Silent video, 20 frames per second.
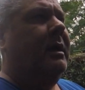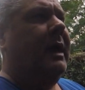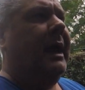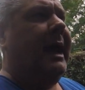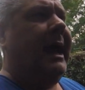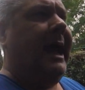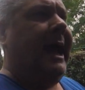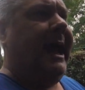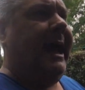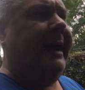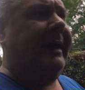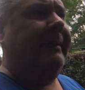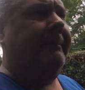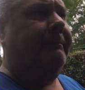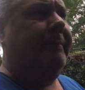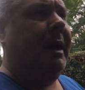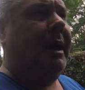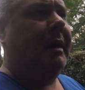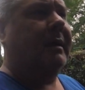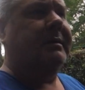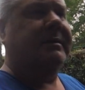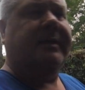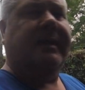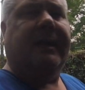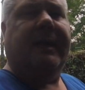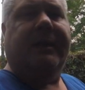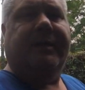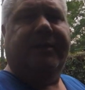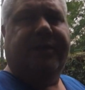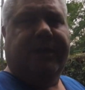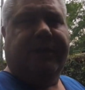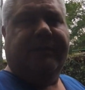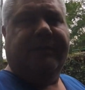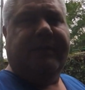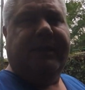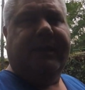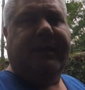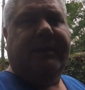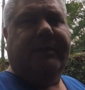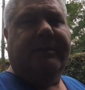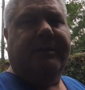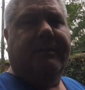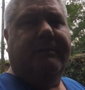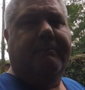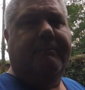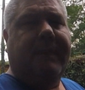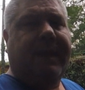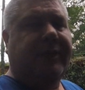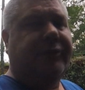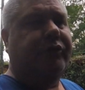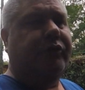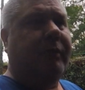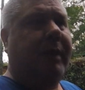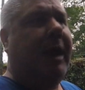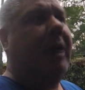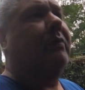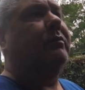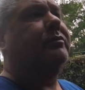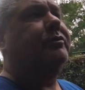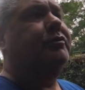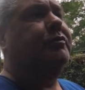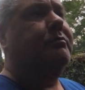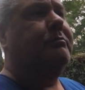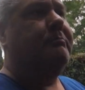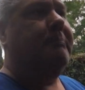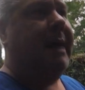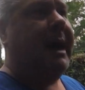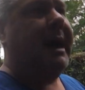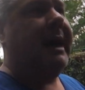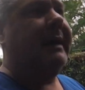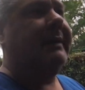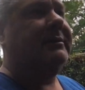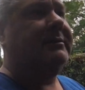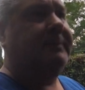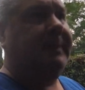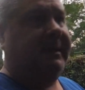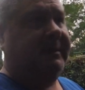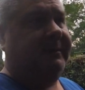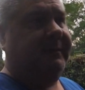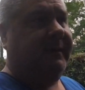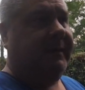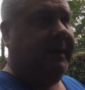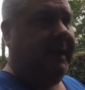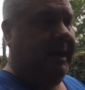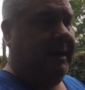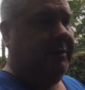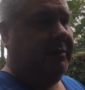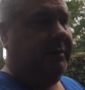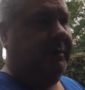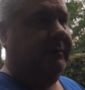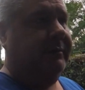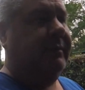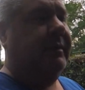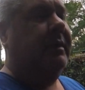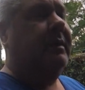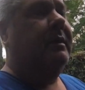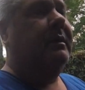I had a box that I just needed to measure out to my specifications,